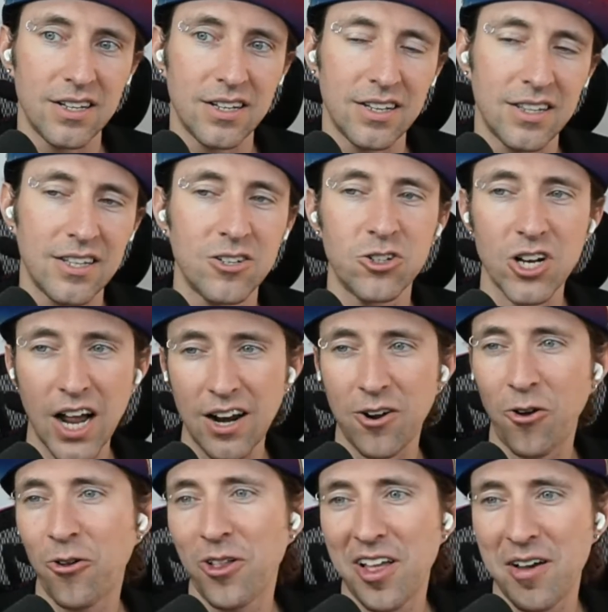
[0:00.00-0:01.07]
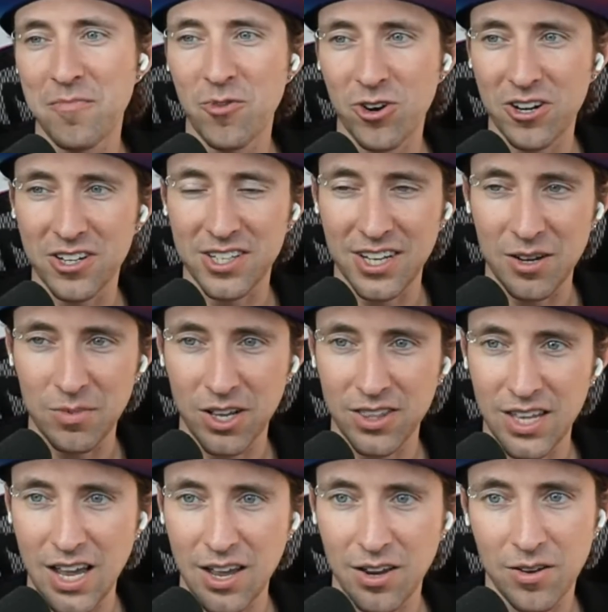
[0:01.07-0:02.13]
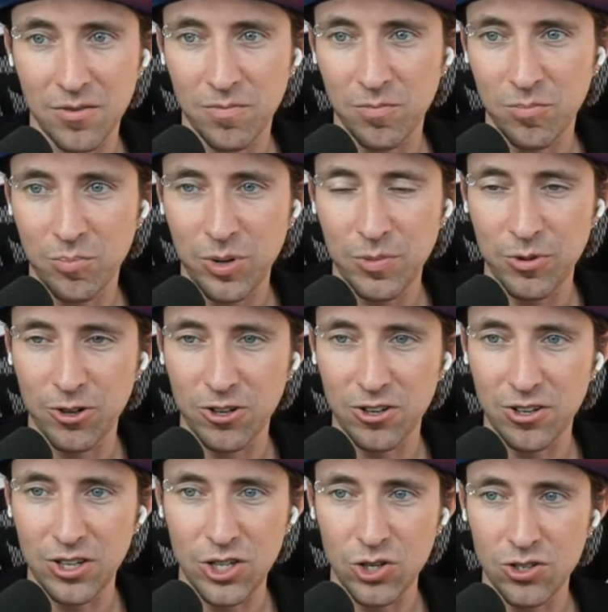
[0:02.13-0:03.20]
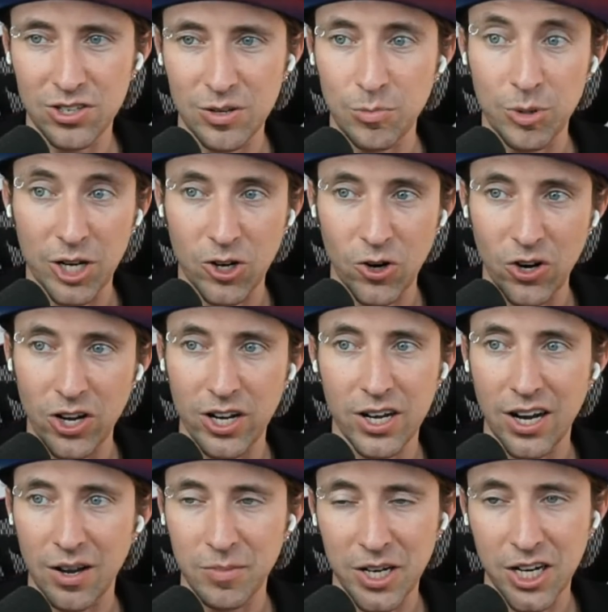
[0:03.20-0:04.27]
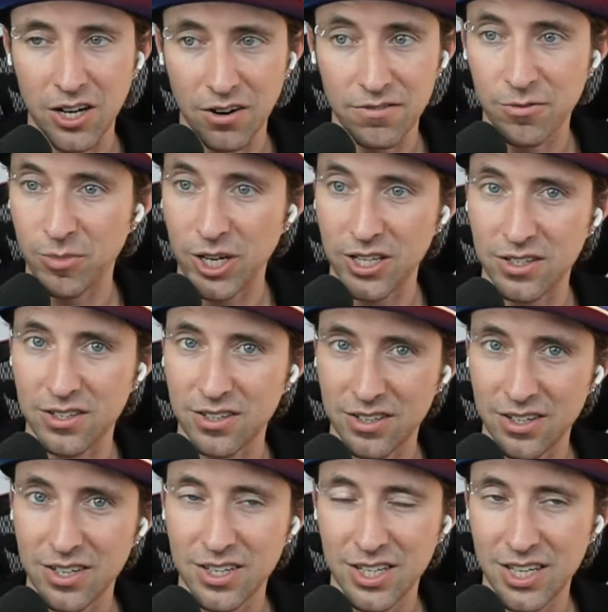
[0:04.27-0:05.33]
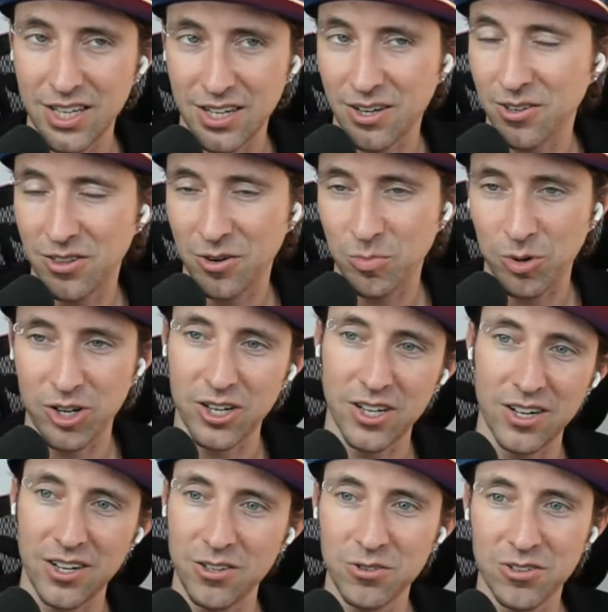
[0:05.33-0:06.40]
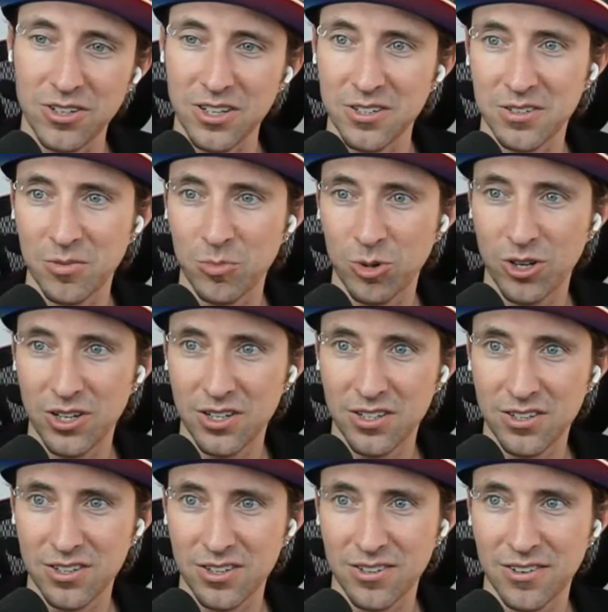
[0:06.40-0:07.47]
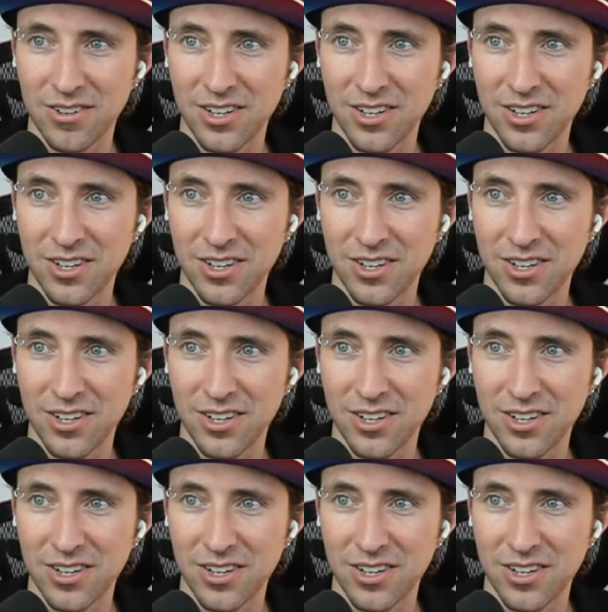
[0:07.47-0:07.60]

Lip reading: there's not a whole lot more to say about that. People using Bitcoin, I mean, governments, they're probably going to use it at some point. So